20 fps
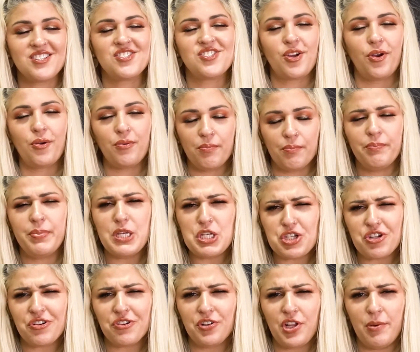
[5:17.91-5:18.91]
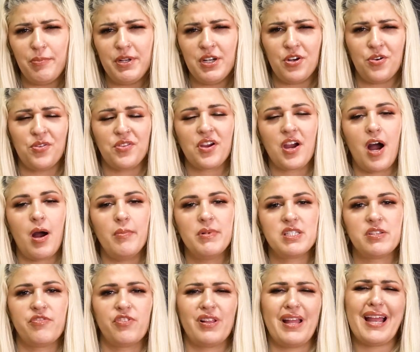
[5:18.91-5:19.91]
So be sure to let me know in the comments
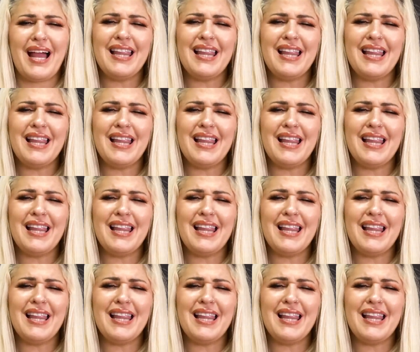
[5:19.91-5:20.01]
if you're like,